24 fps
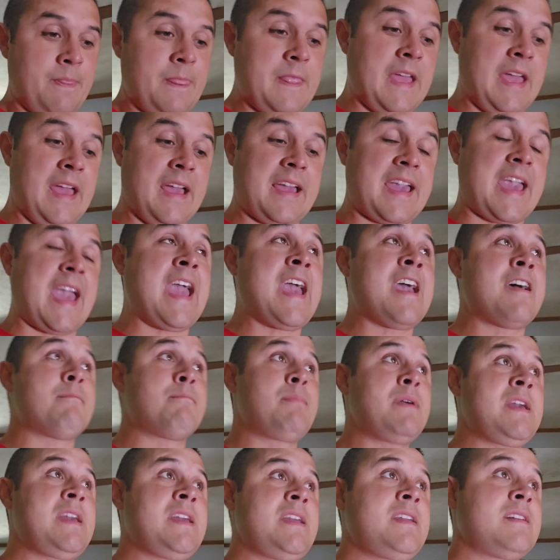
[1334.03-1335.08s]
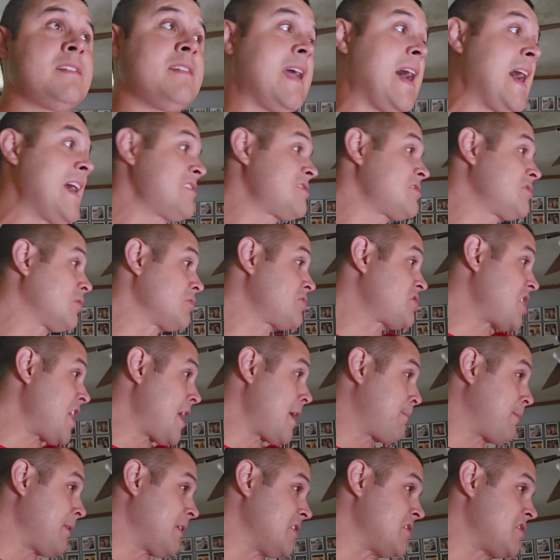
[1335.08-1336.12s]
It can't be national
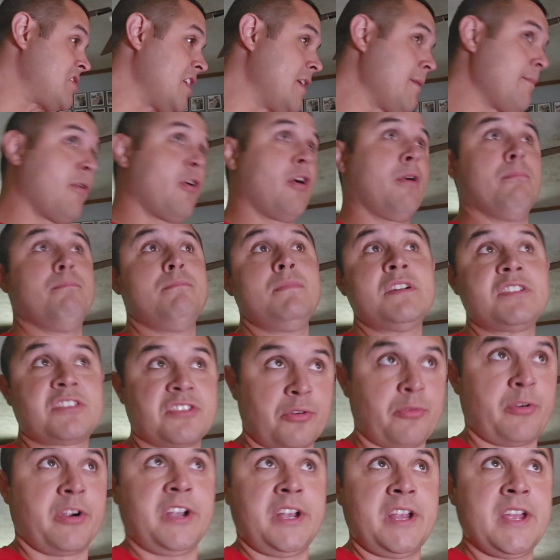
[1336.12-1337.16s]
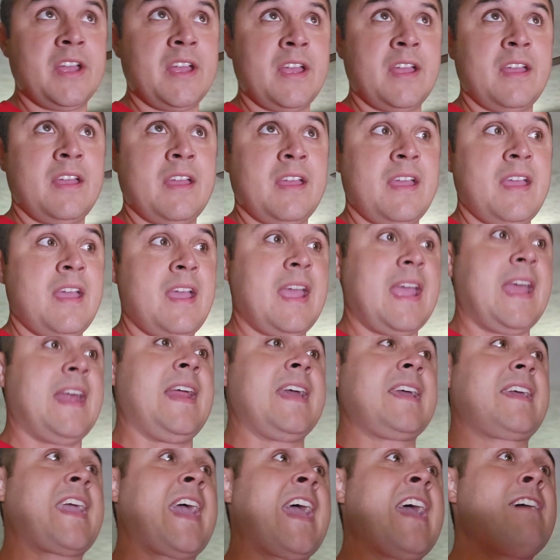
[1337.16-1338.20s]
championship or misery, and
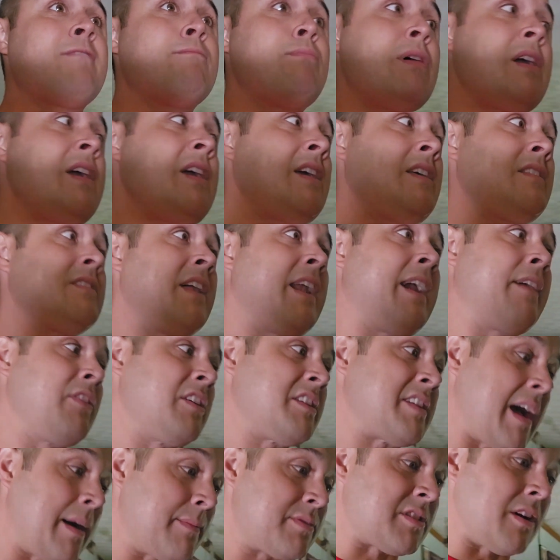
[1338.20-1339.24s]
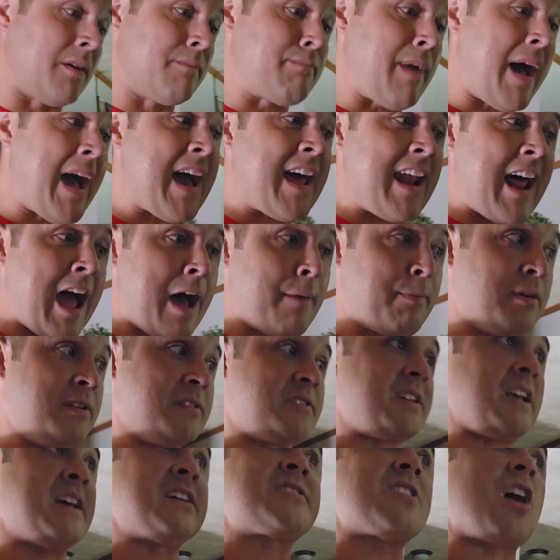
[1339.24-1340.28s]
it can't be that every time something bad
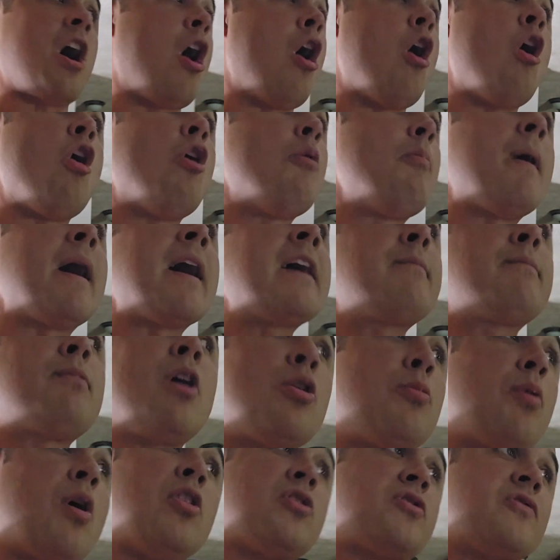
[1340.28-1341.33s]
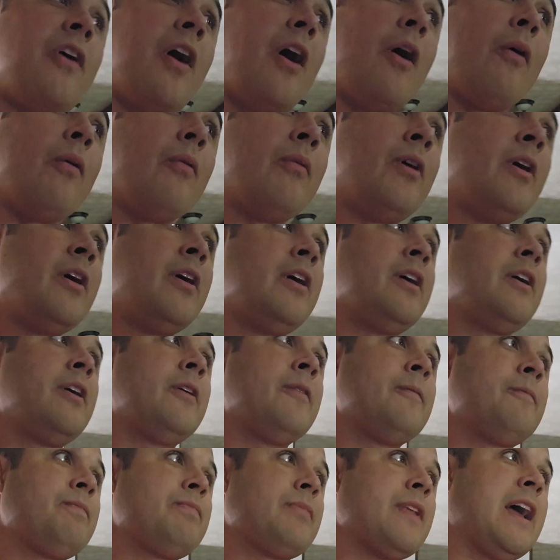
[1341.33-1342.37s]
happens, it's all Mike Bobo's fault.
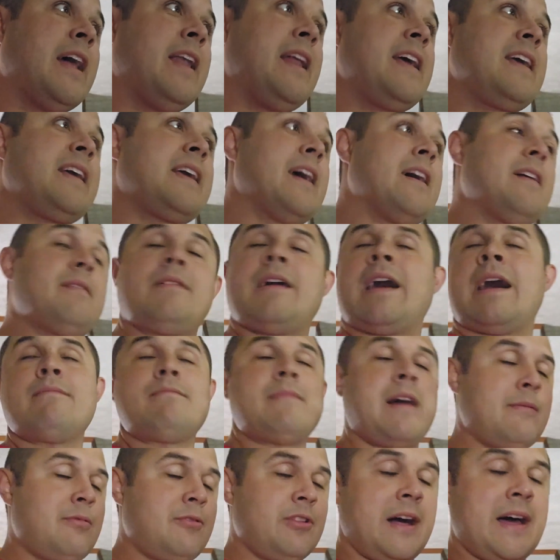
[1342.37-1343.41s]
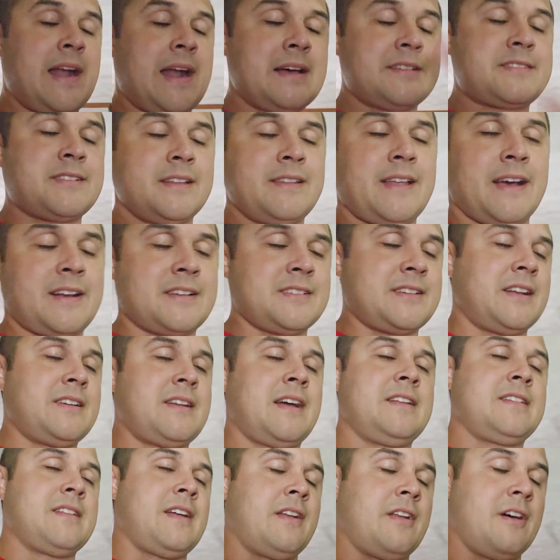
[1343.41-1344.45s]
And I'm glad I said that
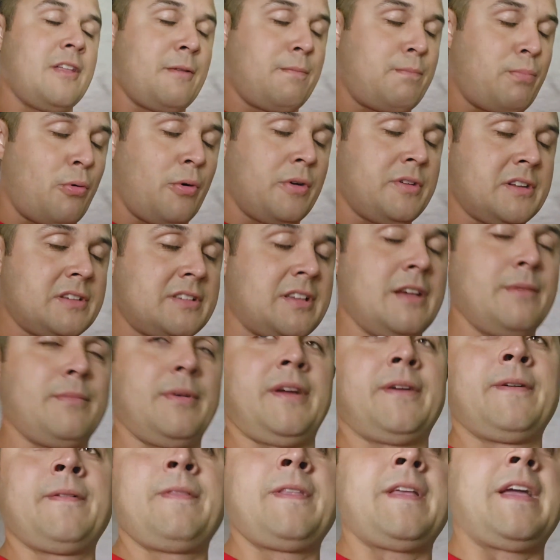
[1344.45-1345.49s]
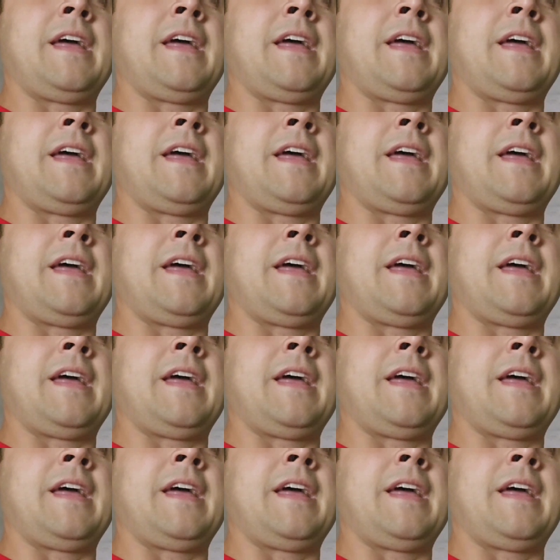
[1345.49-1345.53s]
because another point just hit me.